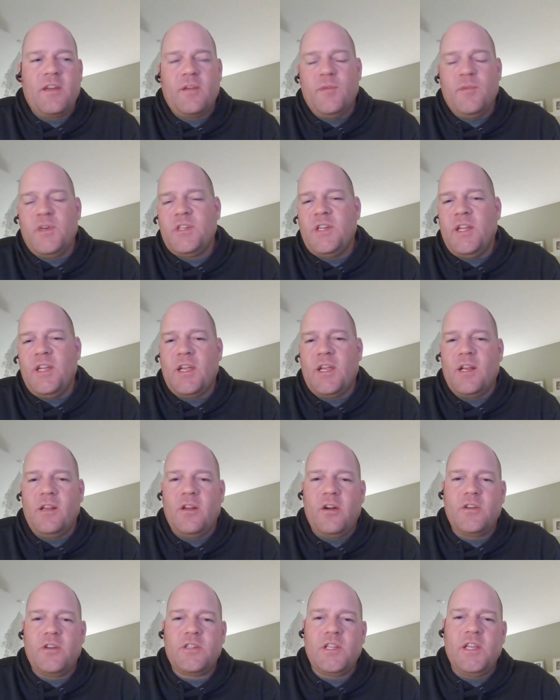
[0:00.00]
commissioning can
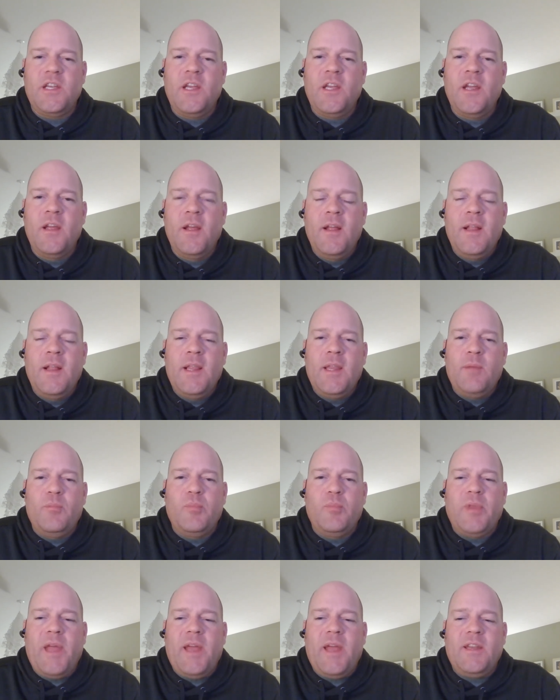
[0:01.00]
largely
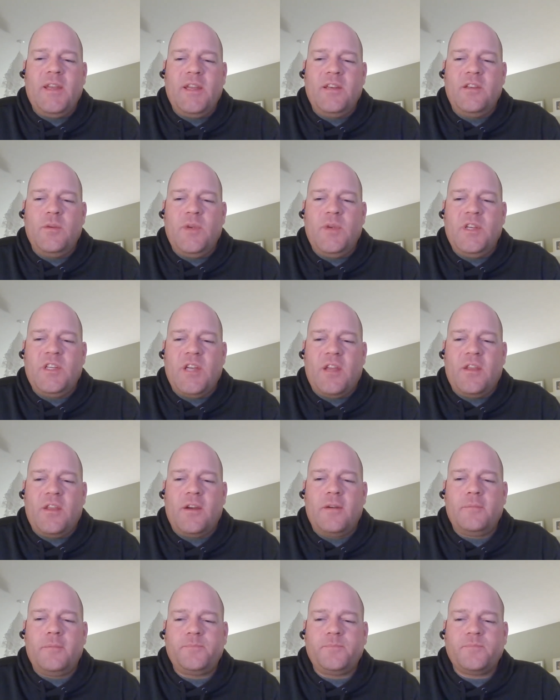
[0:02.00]
blend into each
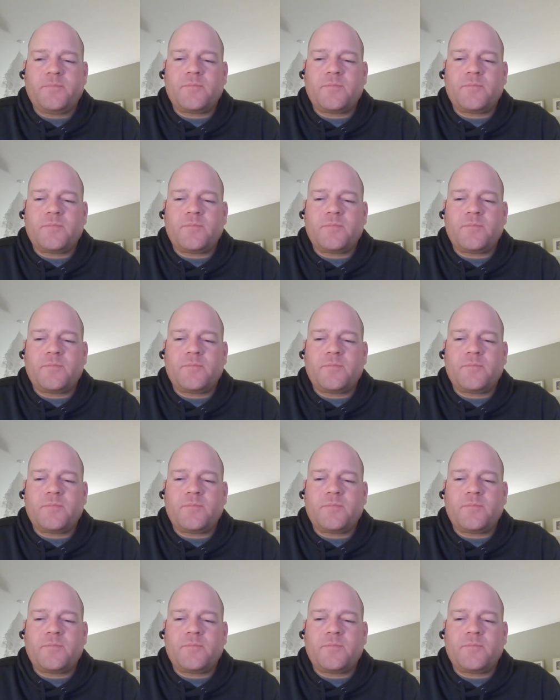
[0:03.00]
other.